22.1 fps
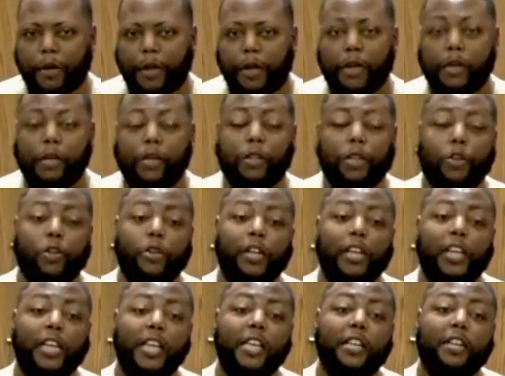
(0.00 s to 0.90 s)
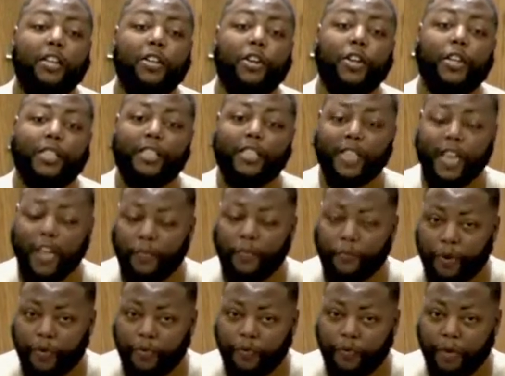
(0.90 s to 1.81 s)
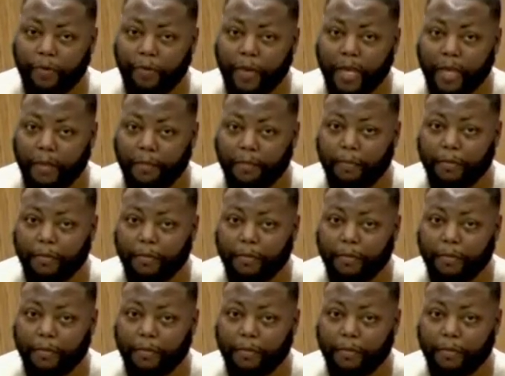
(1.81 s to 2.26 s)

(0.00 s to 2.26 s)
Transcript: Clearly, he looked different from him,